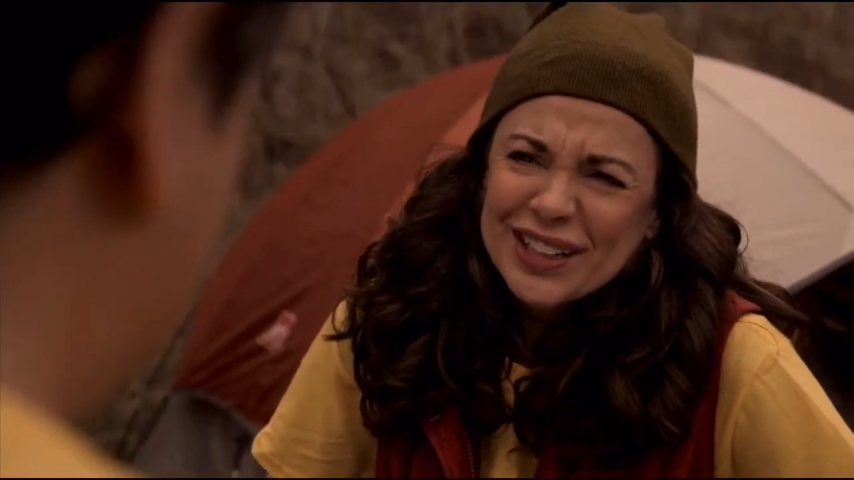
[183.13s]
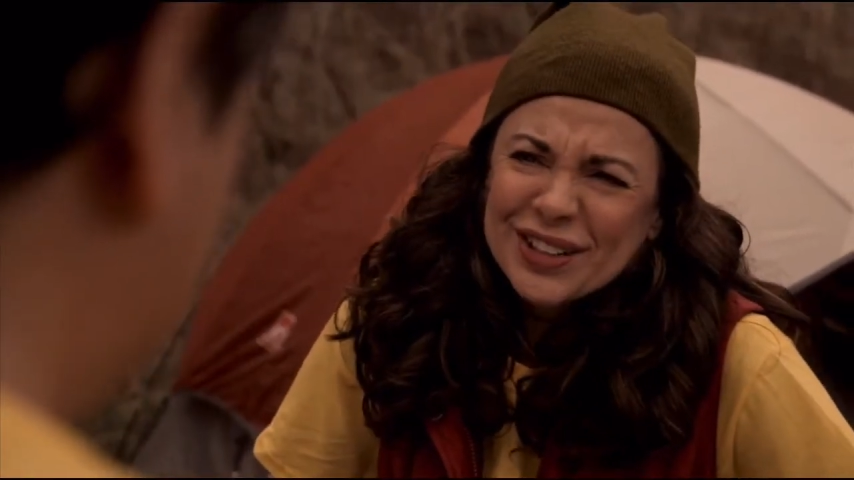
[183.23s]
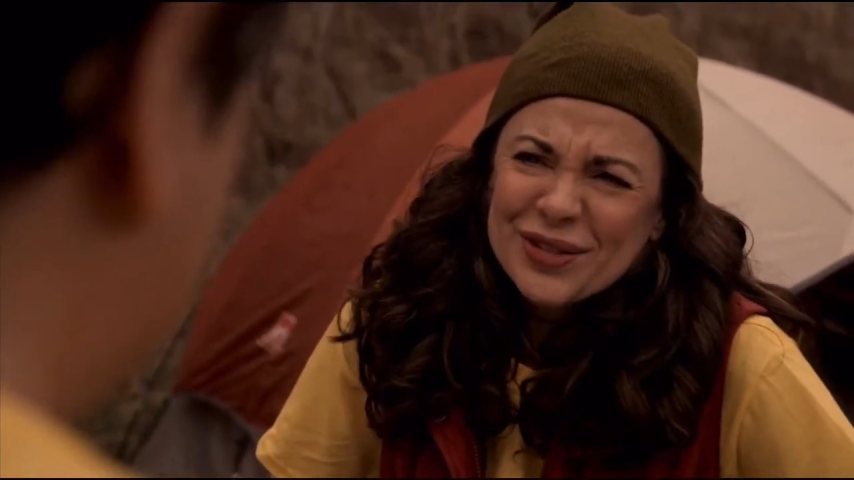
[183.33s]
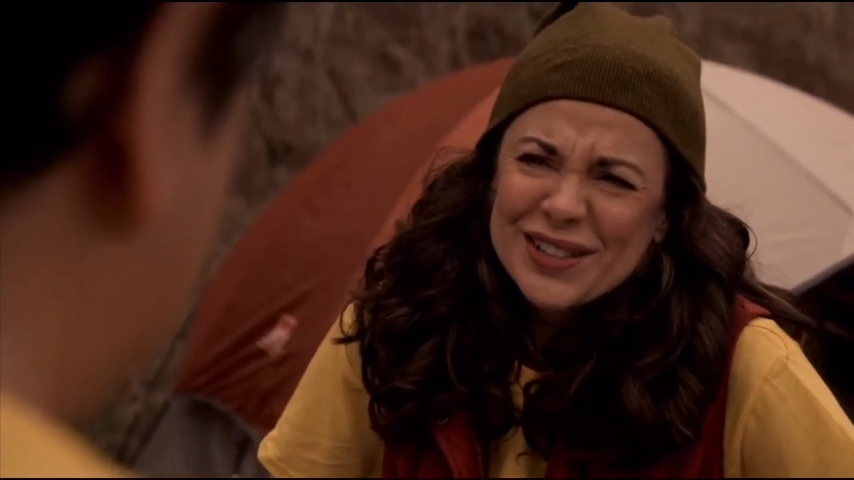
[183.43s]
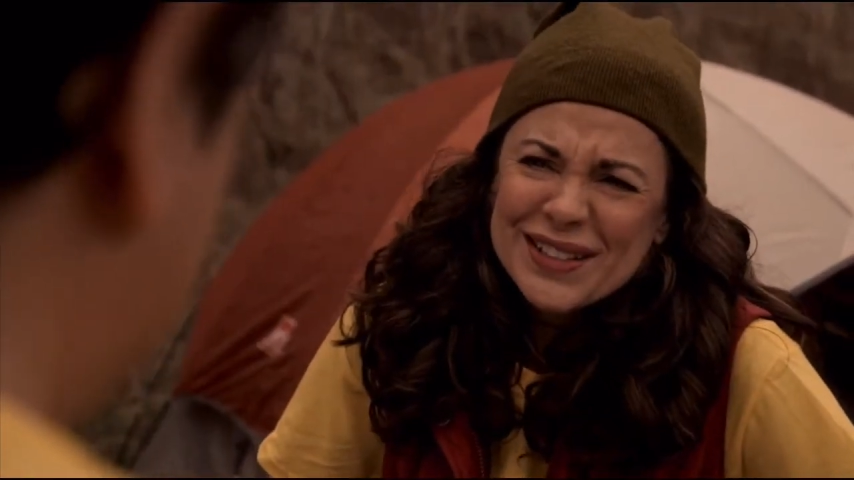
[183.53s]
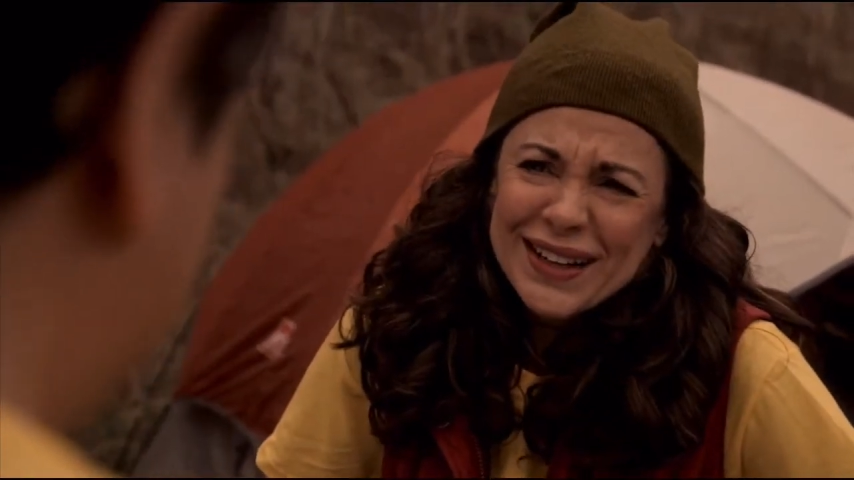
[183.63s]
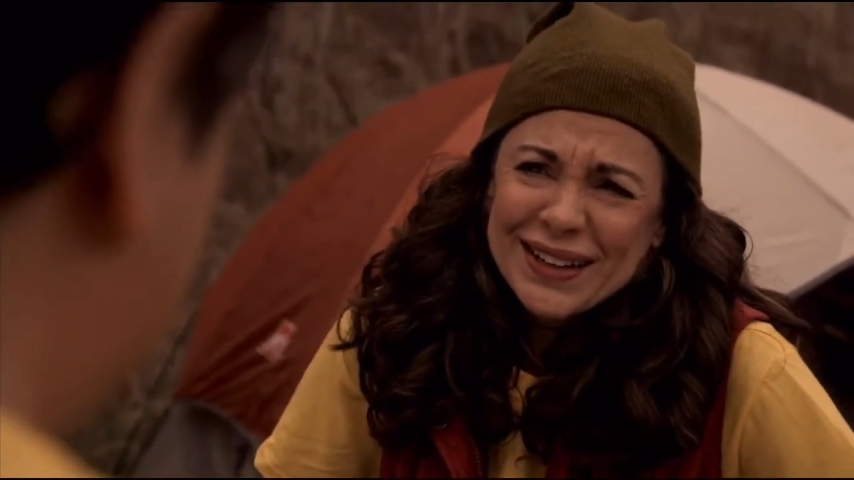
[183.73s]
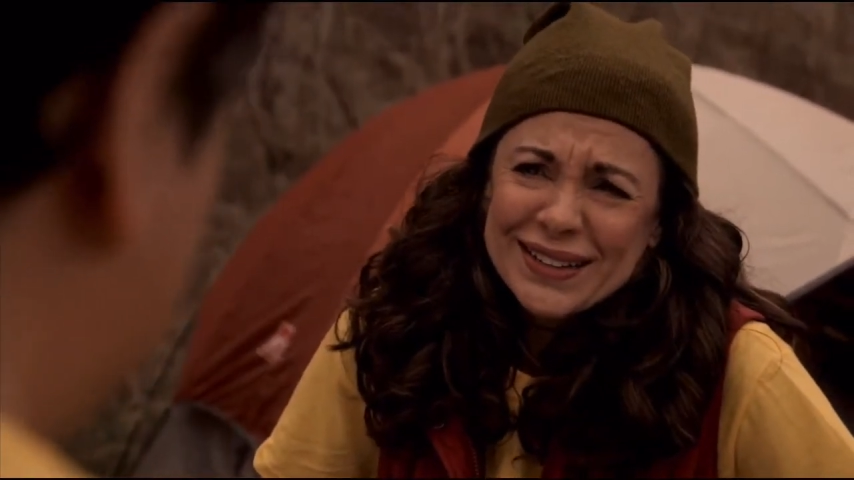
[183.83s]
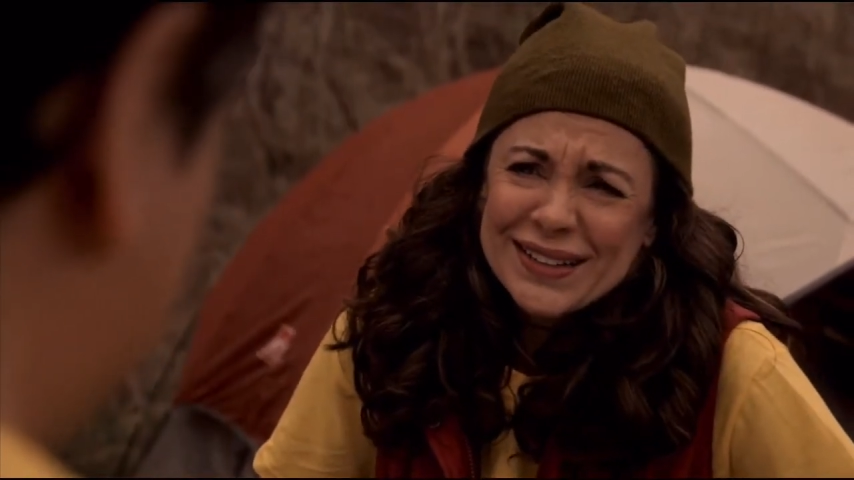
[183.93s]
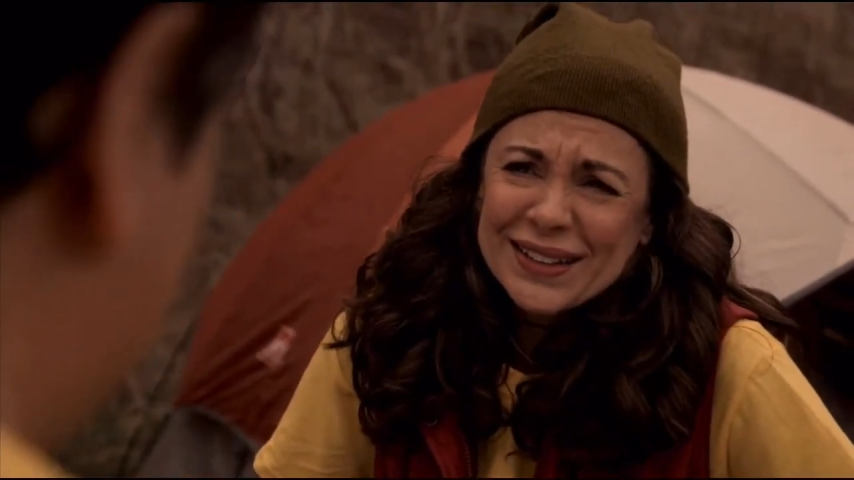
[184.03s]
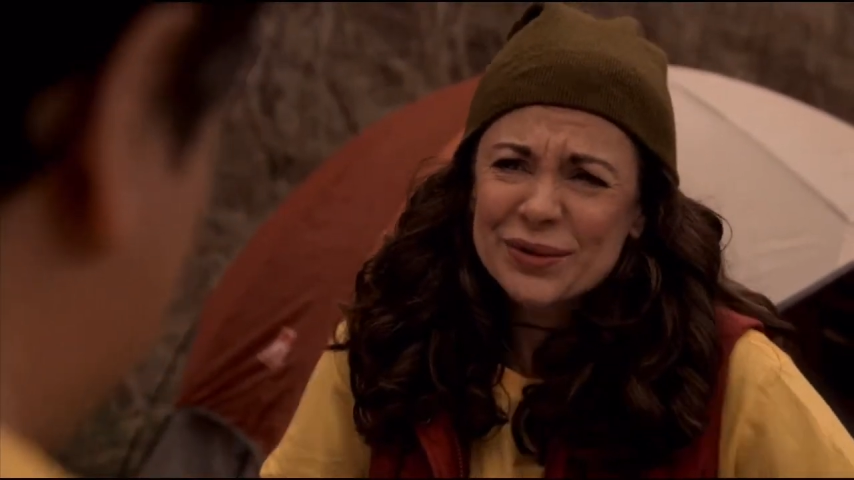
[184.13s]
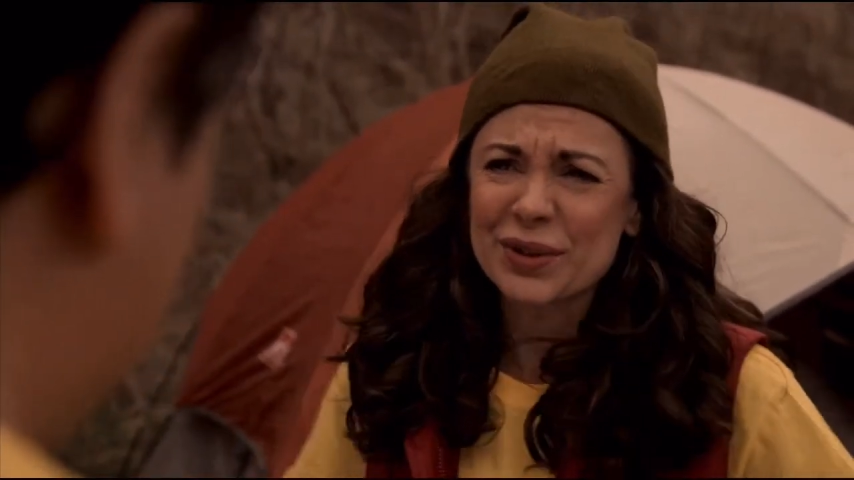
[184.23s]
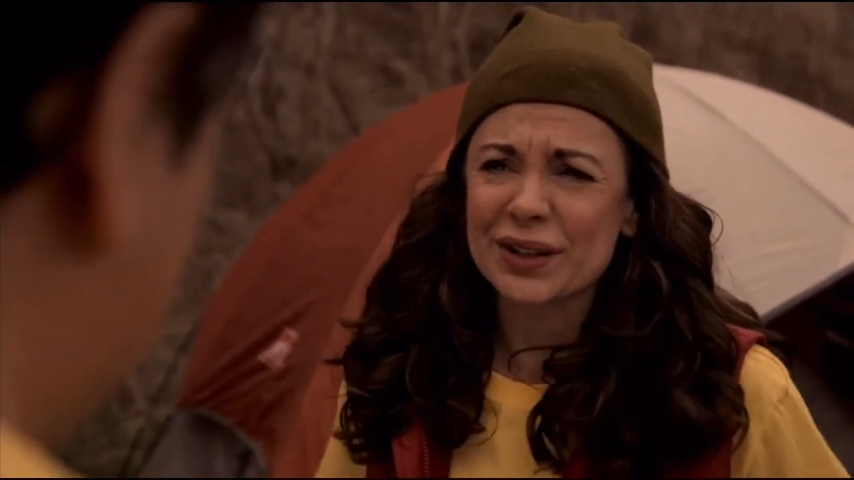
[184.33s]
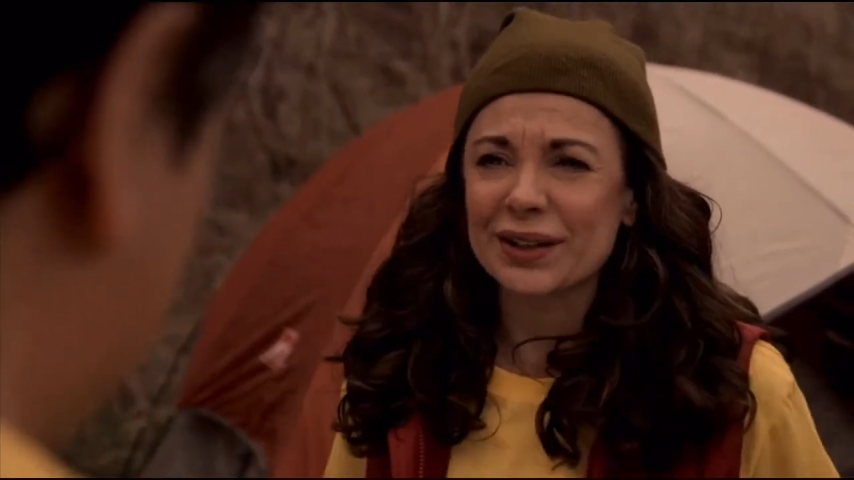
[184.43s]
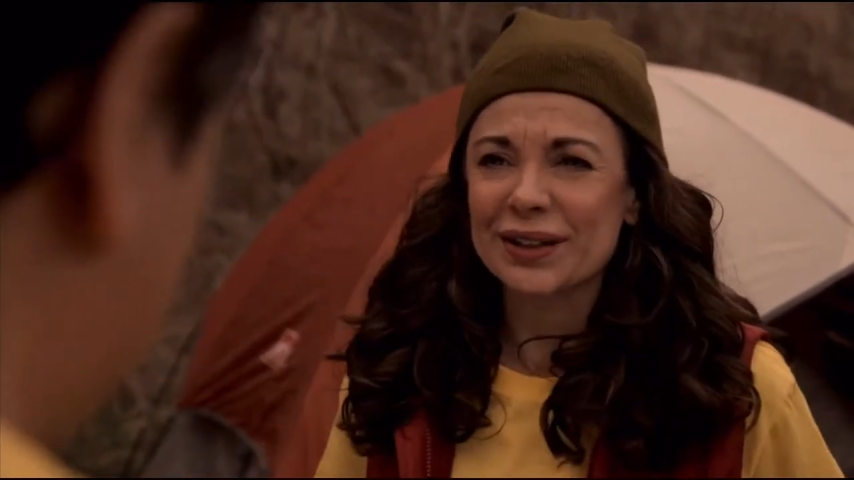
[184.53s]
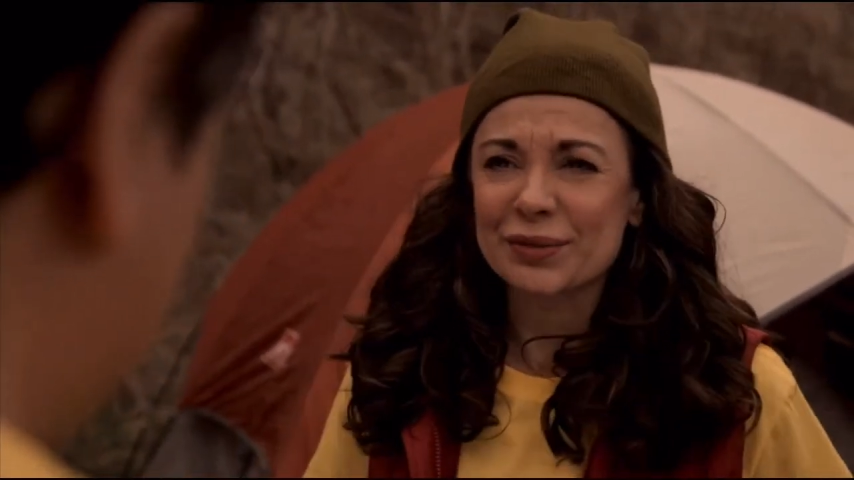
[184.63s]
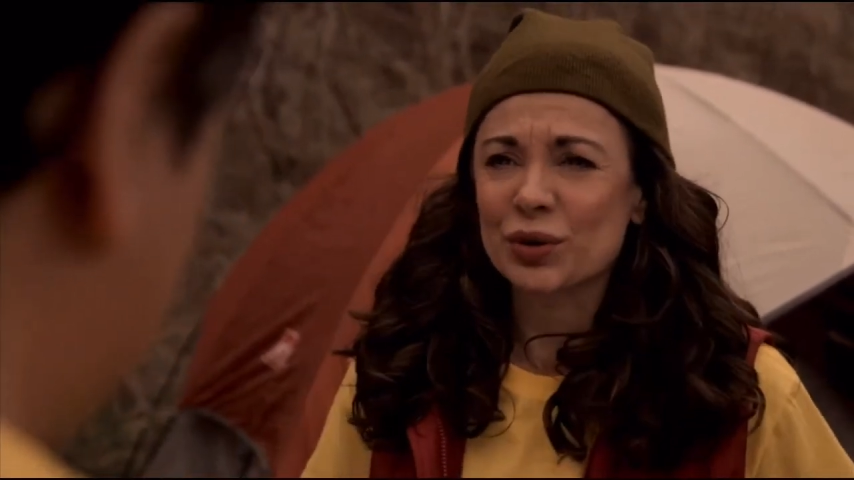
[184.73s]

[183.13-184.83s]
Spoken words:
know it's a dad's kind of weekend,